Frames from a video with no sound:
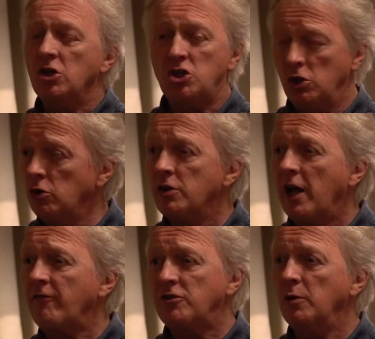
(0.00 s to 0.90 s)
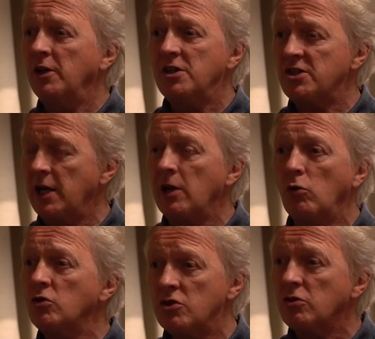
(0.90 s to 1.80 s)
children have to understand
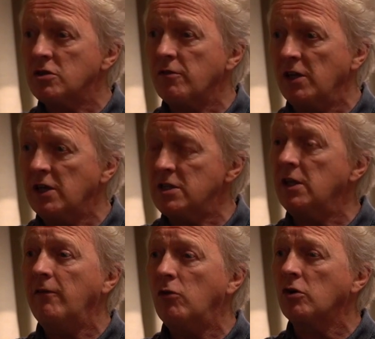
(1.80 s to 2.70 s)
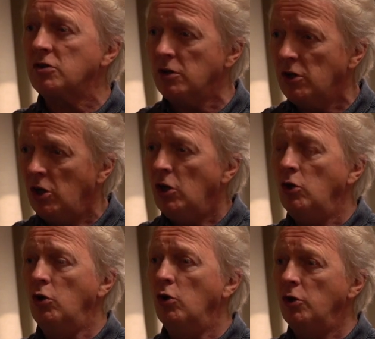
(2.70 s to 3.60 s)
all sorts of things, and they've got to
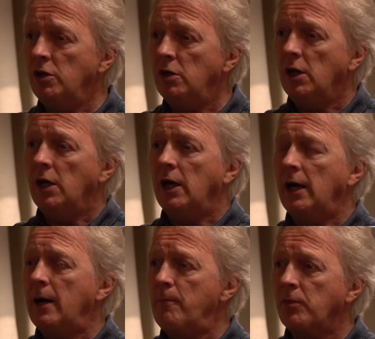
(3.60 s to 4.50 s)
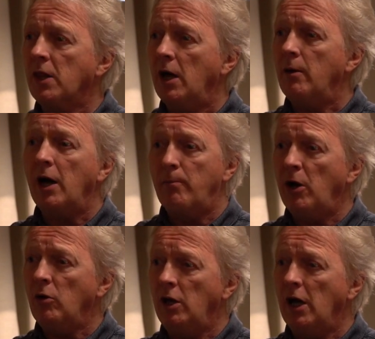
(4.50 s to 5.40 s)
learn
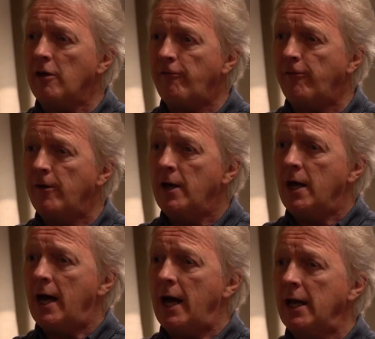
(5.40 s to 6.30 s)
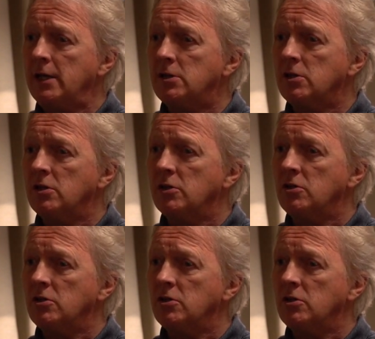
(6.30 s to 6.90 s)
about life. And